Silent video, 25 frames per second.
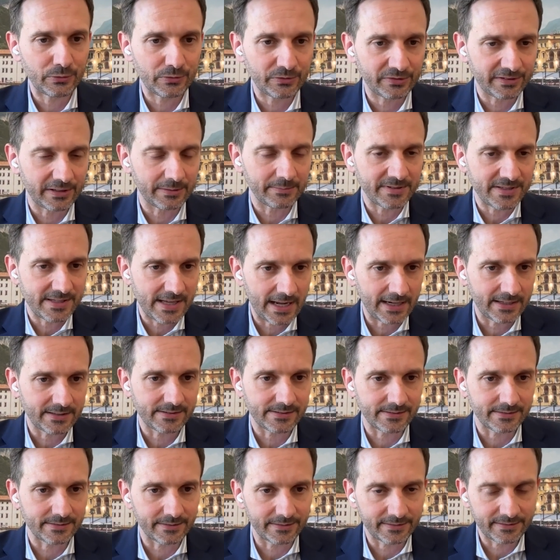do some
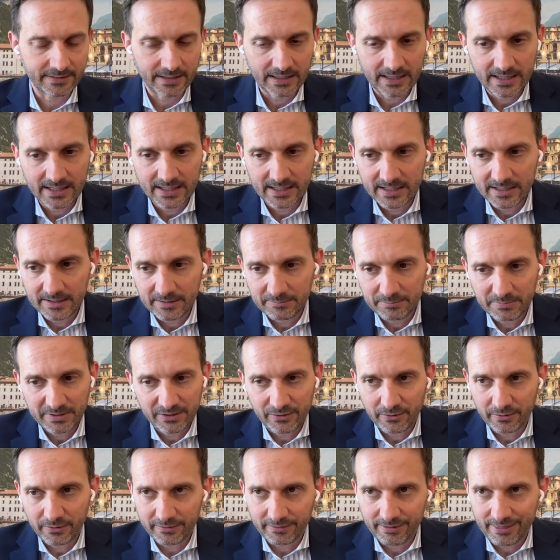sectors,
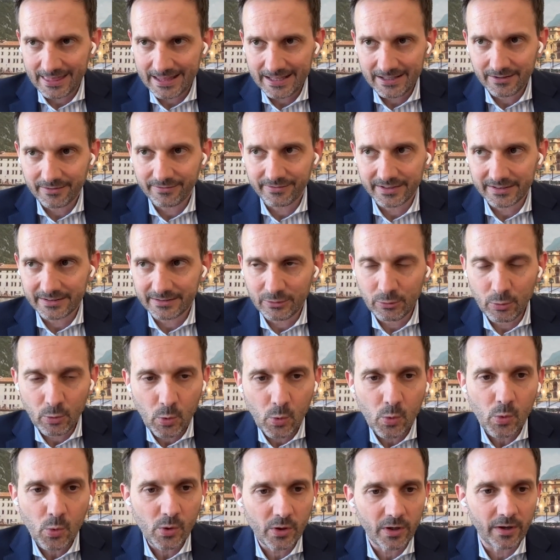because think of it,
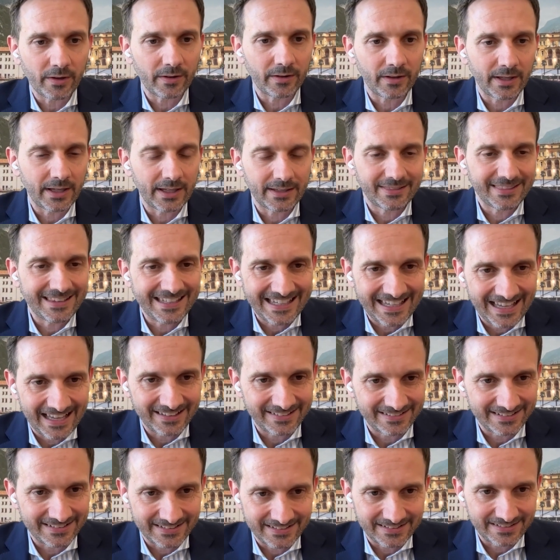who at the
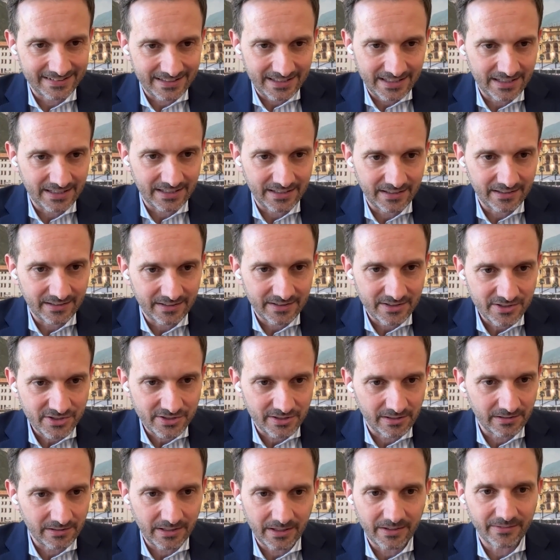SEC
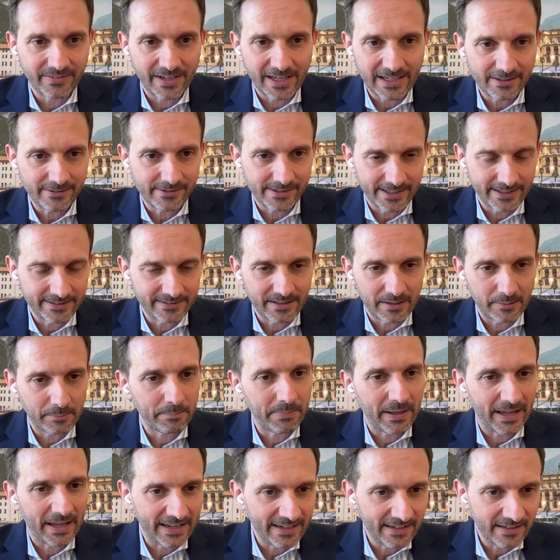shall evaluate a
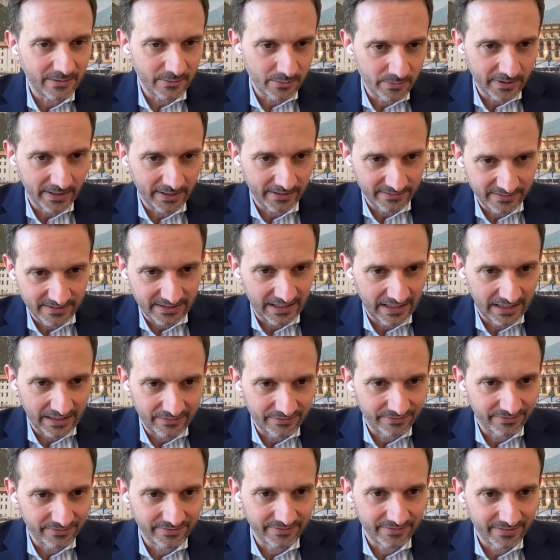Pengu
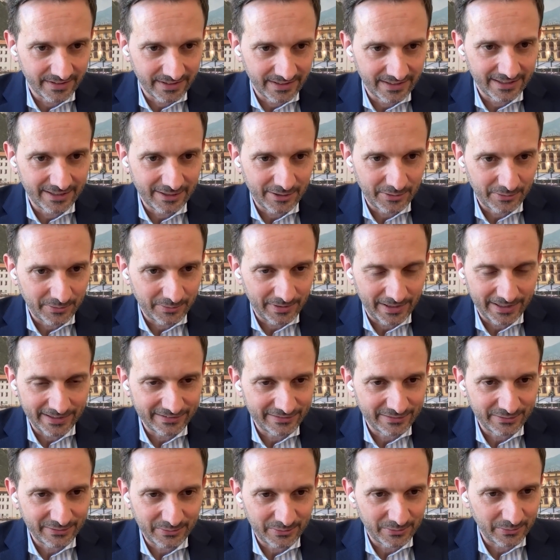ETF,
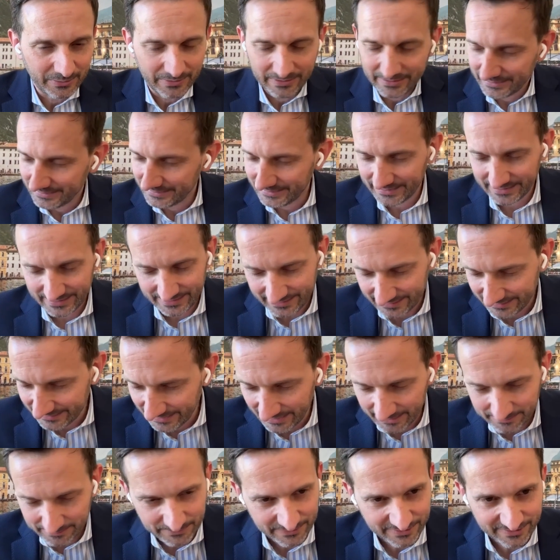right? Or
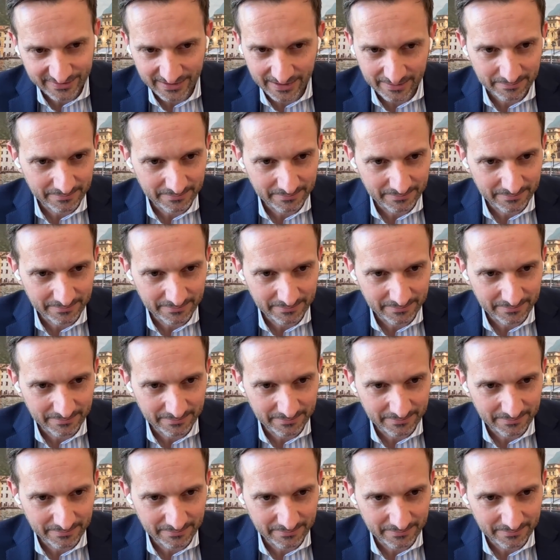some